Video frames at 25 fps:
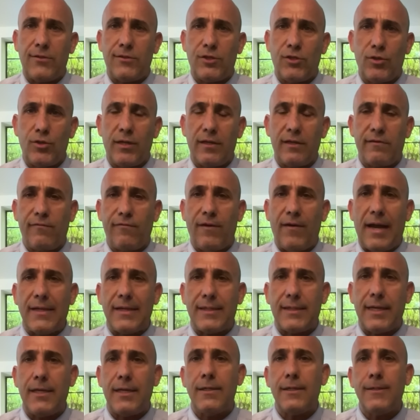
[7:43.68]
serious
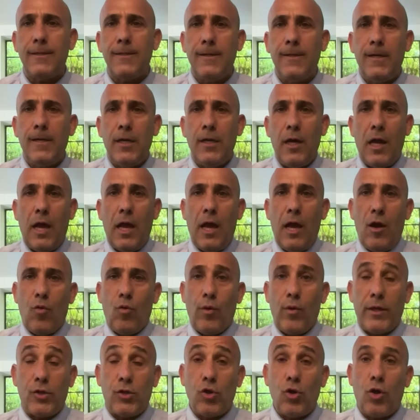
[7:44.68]
fighting.
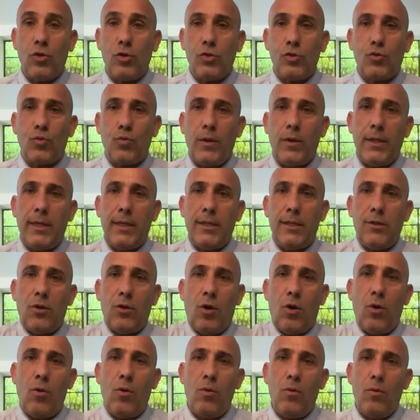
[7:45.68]
We don't really
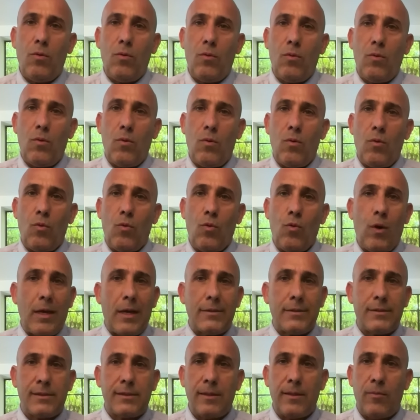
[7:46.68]
know
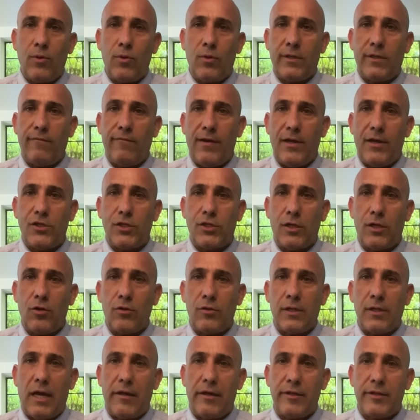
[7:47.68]
what's the motivation
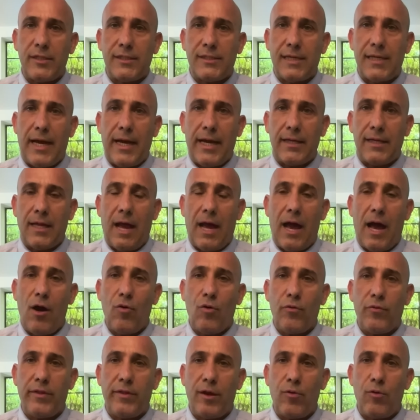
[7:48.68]
on the other side,
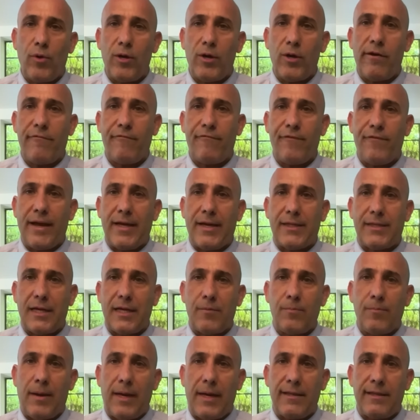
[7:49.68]
how they were
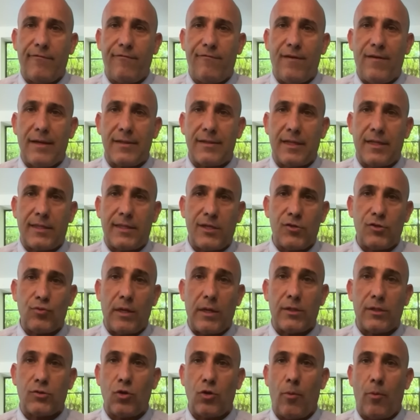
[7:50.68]
affected by the fact that
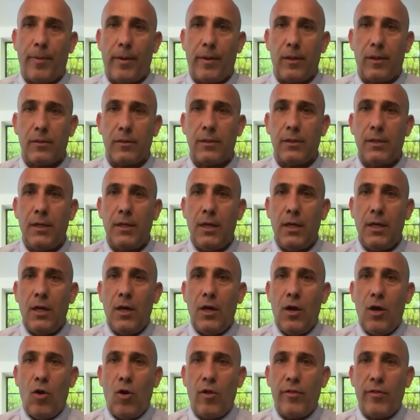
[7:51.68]
Israel toppled
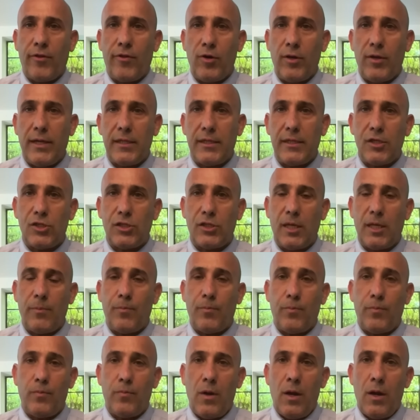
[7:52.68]
all their
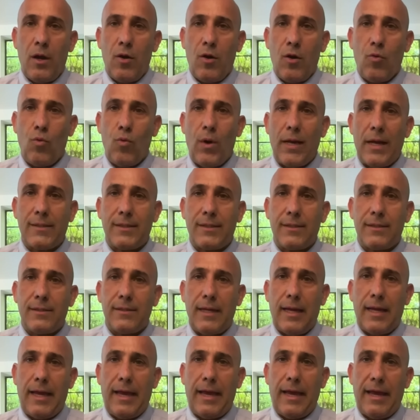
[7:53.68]
leadership, what
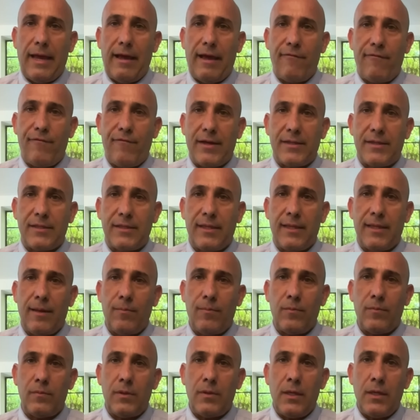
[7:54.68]
affected
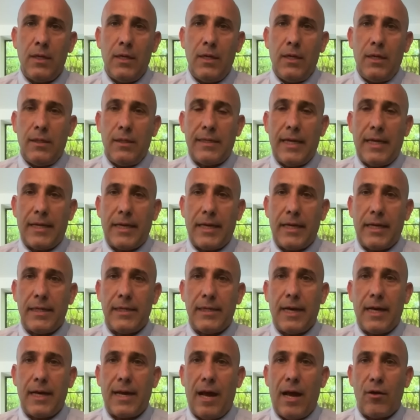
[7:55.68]
them, taking in
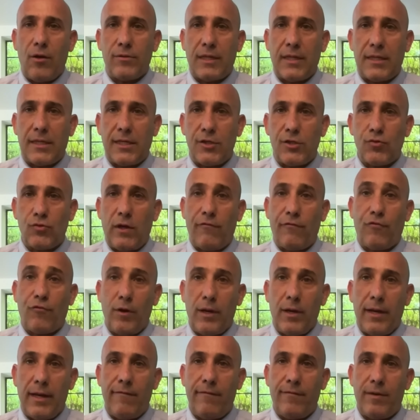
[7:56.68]
account that Israel
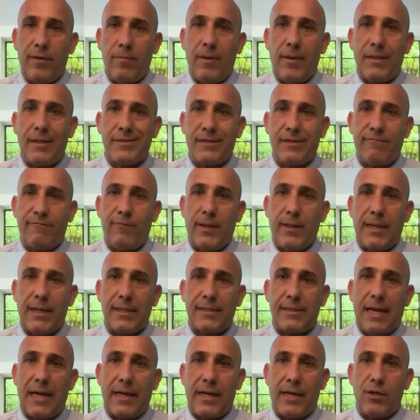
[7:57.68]
for 11 months have been
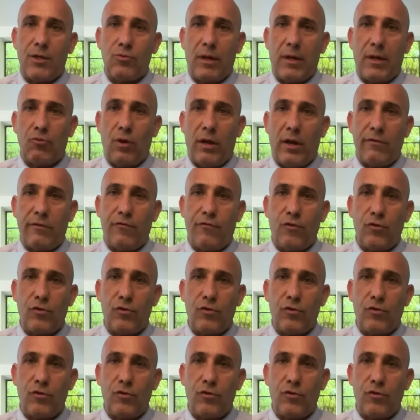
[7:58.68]
attacking Radwan